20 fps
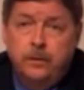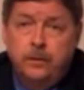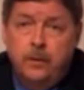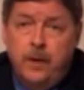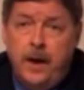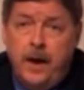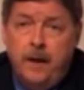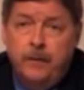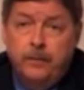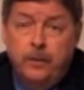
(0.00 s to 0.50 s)

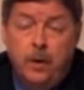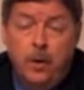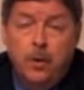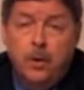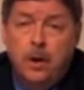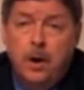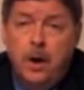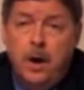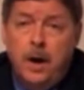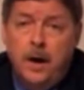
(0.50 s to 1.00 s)
to have
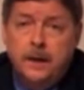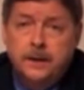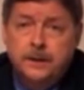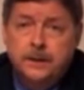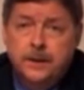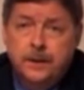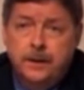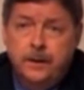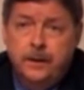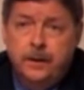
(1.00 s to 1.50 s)
no
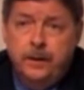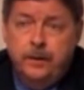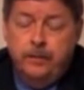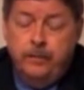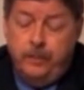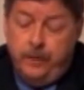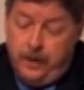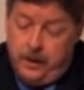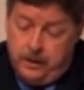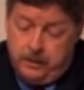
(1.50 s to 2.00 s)
cause,
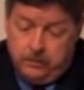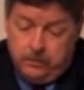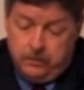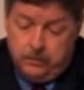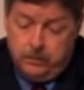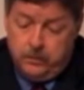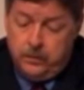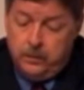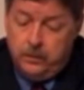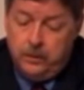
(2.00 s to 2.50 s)

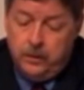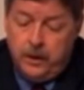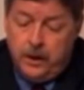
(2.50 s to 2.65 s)
then